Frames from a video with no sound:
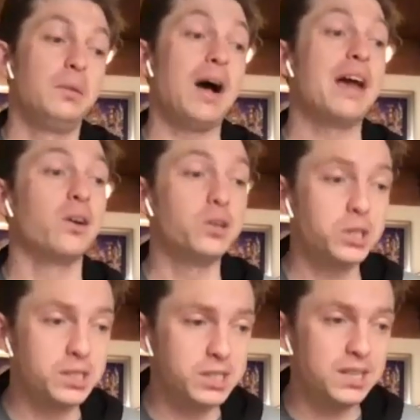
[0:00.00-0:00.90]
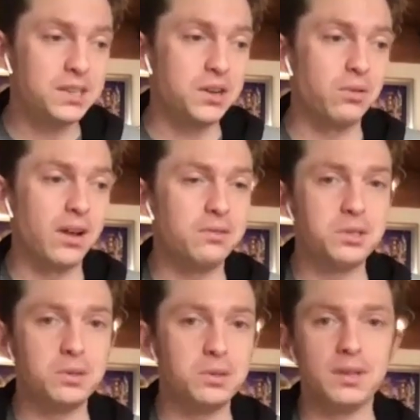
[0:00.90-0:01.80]
my urgency around
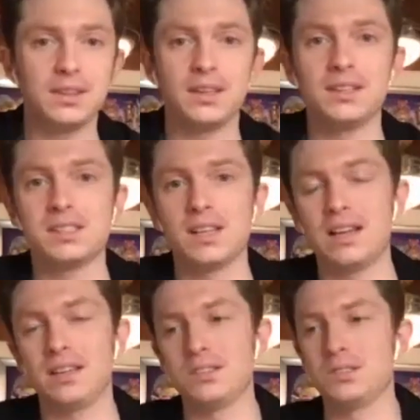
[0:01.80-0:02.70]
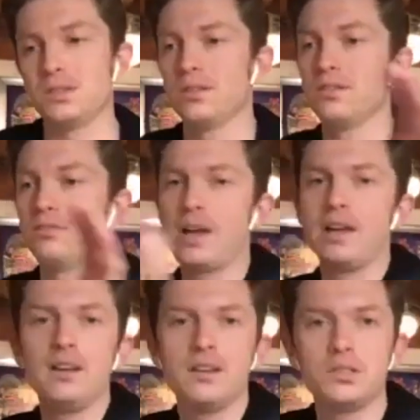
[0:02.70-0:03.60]
doing things that I can serve my
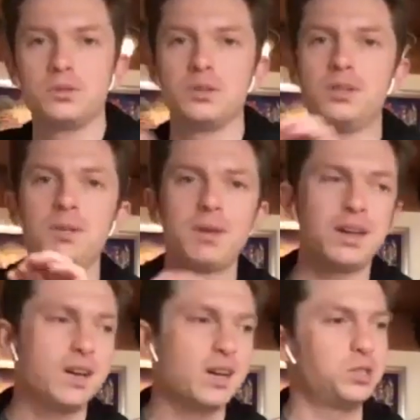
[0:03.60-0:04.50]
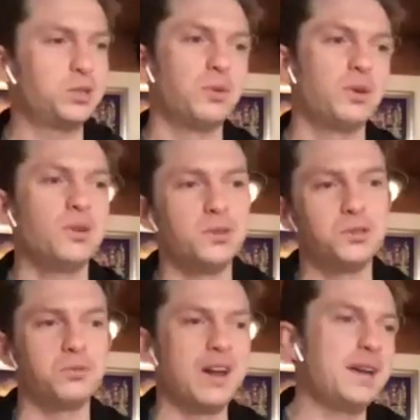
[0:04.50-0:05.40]
industry, my
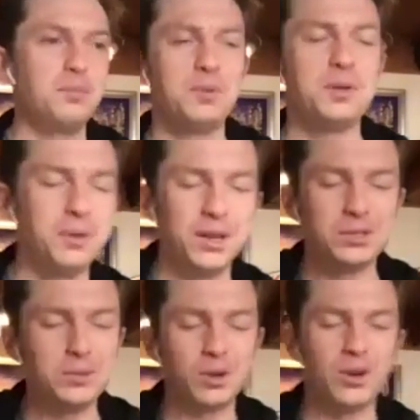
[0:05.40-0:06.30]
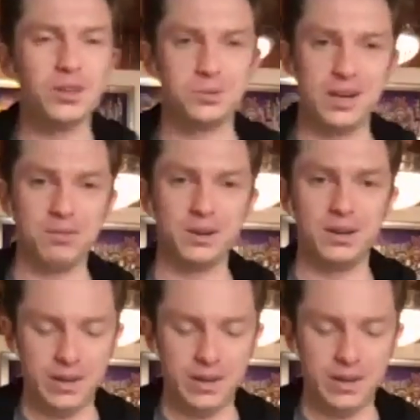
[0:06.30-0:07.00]
customers, random people on Zoom calls, whatever it